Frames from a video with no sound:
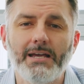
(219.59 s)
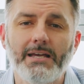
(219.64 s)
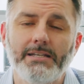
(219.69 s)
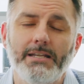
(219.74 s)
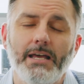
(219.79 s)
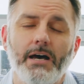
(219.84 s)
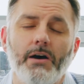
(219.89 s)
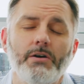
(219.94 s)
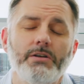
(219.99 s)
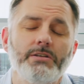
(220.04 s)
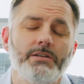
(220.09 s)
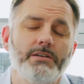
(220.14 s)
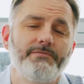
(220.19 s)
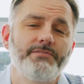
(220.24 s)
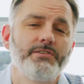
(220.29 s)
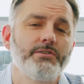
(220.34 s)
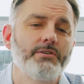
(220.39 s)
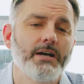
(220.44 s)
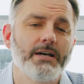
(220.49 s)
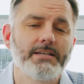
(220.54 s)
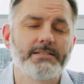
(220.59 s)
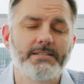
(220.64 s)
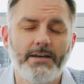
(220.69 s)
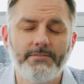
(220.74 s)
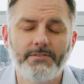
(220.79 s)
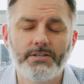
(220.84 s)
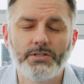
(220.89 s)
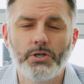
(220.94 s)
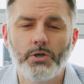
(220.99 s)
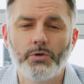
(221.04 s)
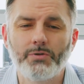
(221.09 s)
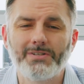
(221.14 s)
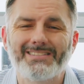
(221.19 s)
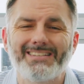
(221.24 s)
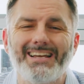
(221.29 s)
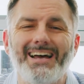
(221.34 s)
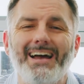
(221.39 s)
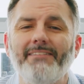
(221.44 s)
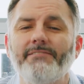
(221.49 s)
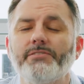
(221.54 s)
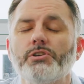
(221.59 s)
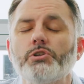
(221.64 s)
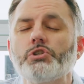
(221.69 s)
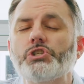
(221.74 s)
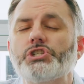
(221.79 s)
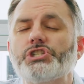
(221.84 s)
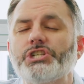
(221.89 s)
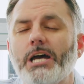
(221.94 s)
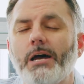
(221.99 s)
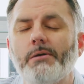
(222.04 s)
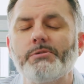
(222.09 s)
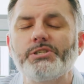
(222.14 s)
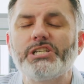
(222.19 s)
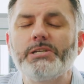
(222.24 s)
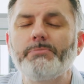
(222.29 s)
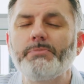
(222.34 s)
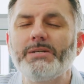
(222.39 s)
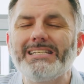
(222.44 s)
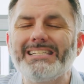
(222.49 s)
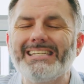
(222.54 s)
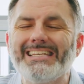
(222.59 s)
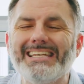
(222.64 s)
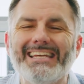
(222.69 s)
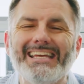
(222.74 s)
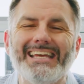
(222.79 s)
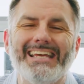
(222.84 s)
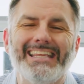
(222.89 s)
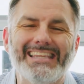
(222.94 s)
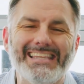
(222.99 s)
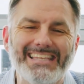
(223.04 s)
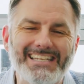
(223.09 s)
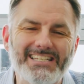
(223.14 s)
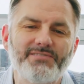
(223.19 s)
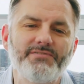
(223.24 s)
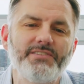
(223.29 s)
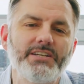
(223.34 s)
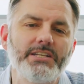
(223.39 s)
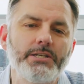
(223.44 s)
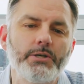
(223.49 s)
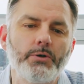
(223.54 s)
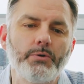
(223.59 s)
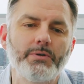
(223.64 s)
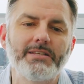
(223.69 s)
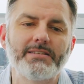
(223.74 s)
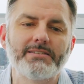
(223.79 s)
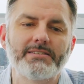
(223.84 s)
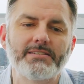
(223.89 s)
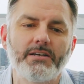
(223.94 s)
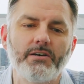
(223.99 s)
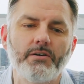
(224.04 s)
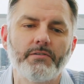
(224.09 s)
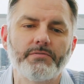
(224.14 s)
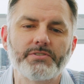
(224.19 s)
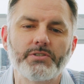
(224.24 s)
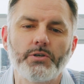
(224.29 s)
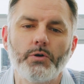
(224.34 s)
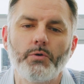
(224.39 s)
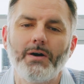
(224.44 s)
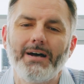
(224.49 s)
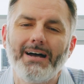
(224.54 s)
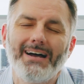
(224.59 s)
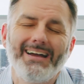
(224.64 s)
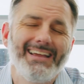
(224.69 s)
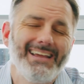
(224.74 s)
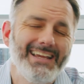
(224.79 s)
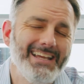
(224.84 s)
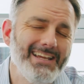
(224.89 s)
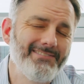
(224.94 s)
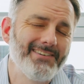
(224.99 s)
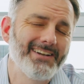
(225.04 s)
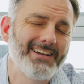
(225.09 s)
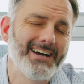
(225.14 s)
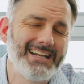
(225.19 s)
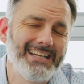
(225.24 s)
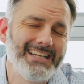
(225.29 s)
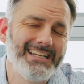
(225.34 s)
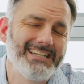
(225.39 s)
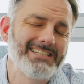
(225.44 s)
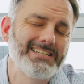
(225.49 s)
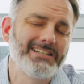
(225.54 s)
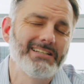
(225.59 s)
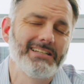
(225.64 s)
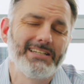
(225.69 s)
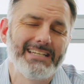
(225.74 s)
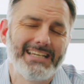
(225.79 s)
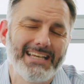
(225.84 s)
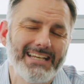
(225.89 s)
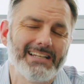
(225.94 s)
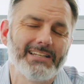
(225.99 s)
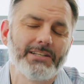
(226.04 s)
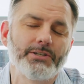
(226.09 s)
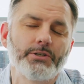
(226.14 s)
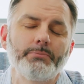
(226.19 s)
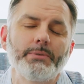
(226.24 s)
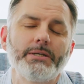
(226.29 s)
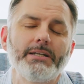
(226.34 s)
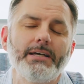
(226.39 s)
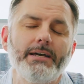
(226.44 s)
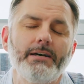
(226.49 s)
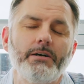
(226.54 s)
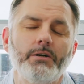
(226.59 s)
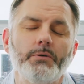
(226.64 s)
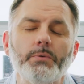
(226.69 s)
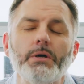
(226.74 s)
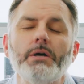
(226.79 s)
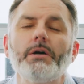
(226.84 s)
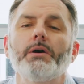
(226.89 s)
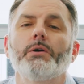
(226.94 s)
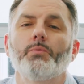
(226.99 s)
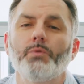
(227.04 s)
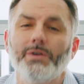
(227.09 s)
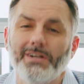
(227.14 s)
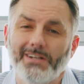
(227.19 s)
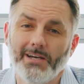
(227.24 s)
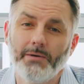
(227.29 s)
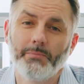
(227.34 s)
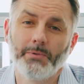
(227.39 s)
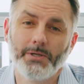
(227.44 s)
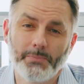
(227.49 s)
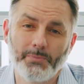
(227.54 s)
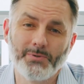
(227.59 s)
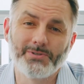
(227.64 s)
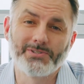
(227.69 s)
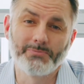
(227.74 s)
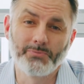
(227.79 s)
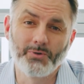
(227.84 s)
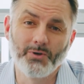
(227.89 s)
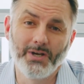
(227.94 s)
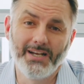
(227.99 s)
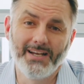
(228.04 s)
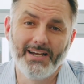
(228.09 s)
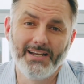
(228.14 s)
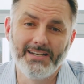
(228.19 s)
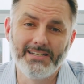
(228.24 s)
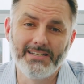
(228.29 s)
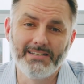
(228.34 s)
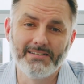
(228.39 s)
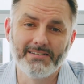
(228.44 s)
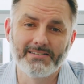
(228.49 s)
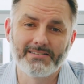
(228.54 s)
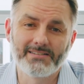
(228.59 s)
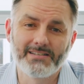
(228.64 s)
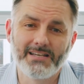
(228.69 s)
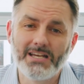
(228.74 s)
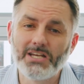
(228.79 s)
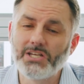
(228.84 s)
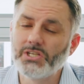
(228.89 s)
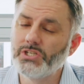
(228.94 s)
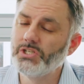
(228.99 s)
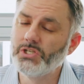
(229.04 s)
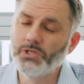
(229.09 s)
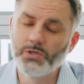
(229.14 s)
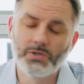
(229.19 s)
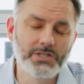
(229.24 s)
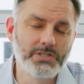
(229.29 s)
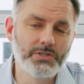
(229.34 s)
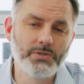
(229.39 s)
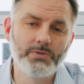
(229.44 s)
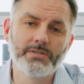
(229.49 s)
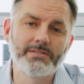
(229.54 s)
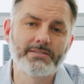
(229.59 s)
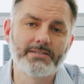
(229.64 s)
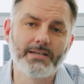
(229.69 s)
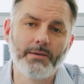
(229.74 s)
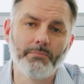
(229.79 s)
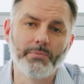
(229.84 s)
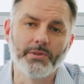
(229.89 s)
Now, if you guys haven't noticed, I've used ChatGPT in this video in itself, so even I need to get a little bit of help when coming up with some great ideas. You can do the same